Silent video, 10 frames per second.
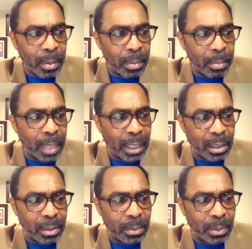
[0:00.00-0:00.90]
But
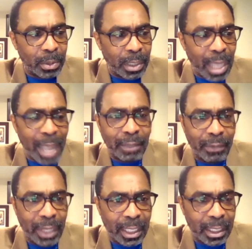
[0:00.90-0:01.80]
you
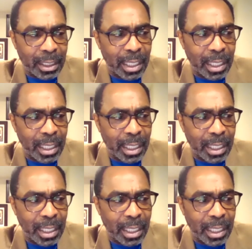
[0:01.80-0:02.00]
inactivate it